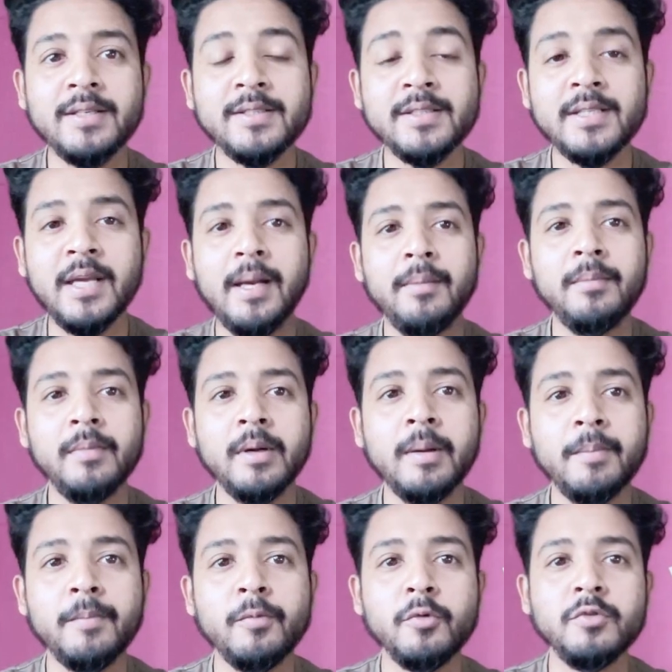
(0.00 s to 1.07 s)

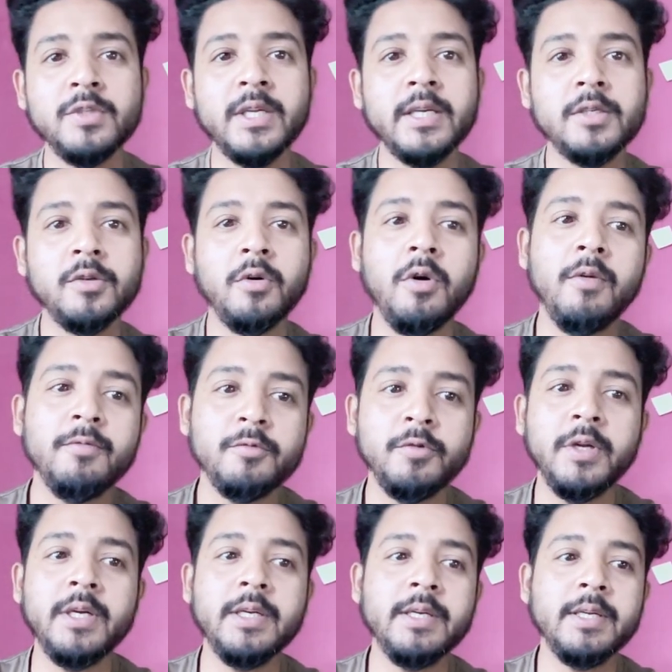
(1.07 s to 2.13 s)
some project of
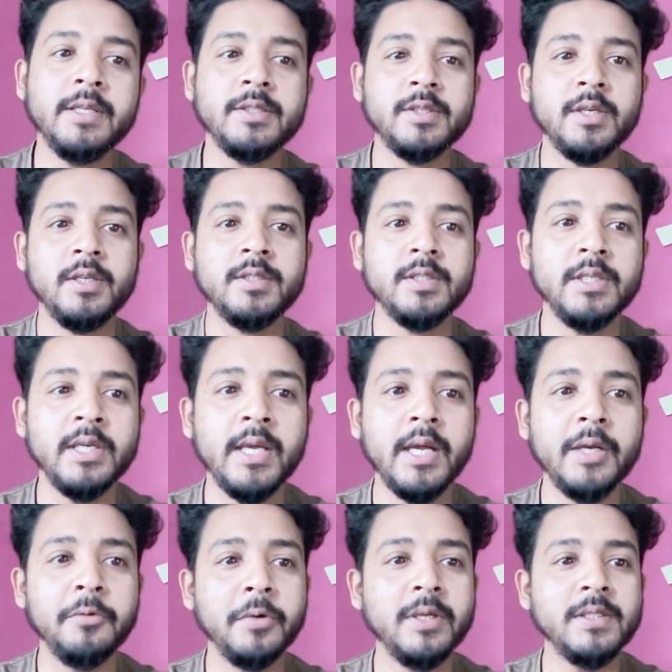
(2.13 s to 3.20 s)
20 testers.
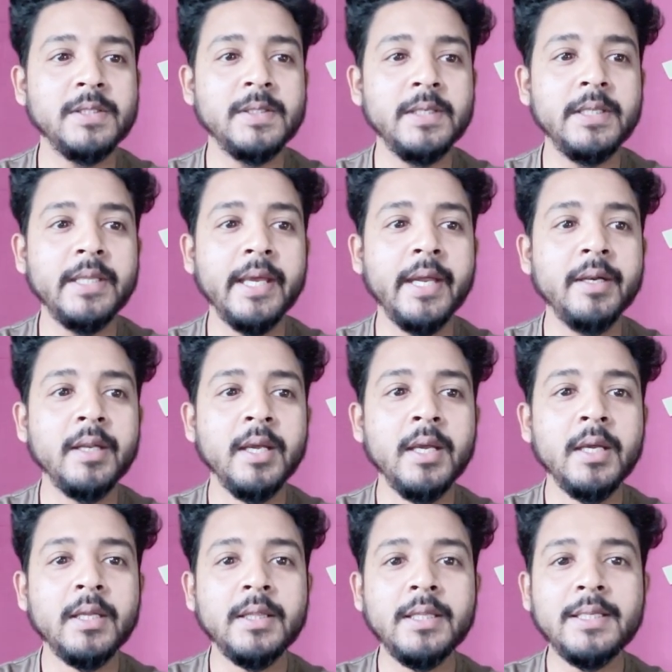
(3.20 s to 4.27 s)
Here you can see that
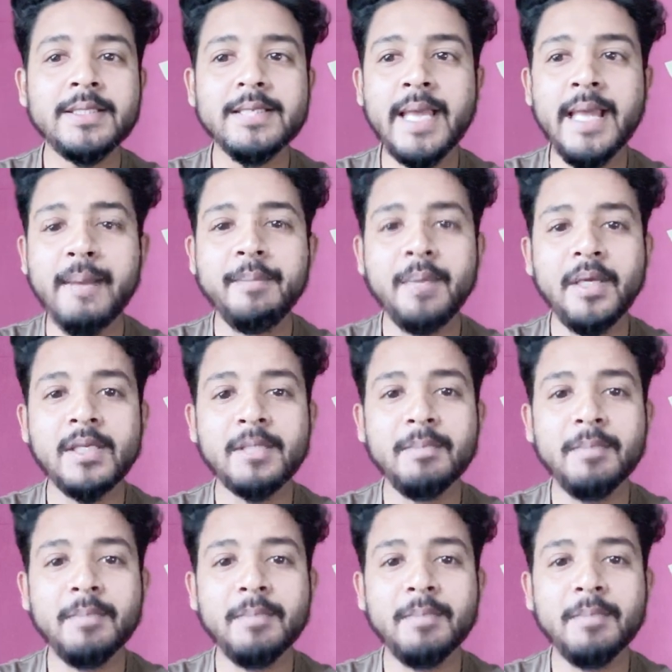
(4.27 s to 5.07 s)
this app is